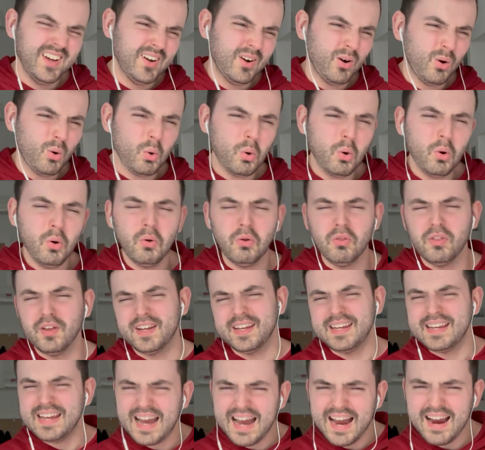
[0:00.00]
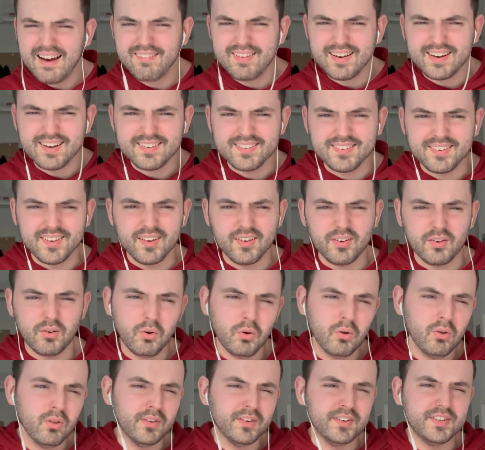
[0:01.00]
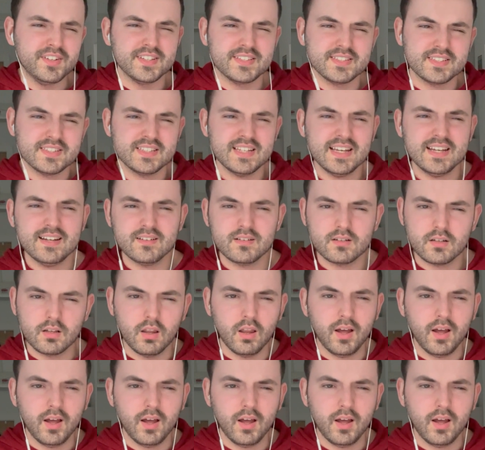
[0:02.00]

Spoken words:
all the character and all the distinct